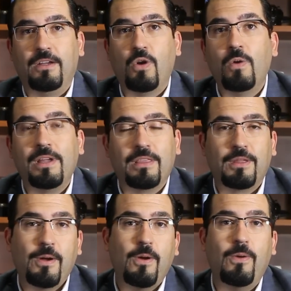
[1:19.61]
going
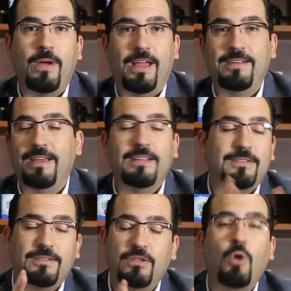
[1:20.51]
through, and
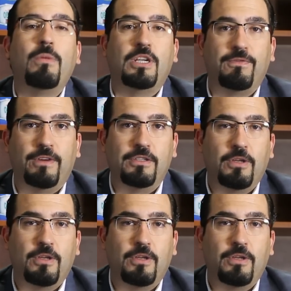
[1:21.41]
it's so much fun.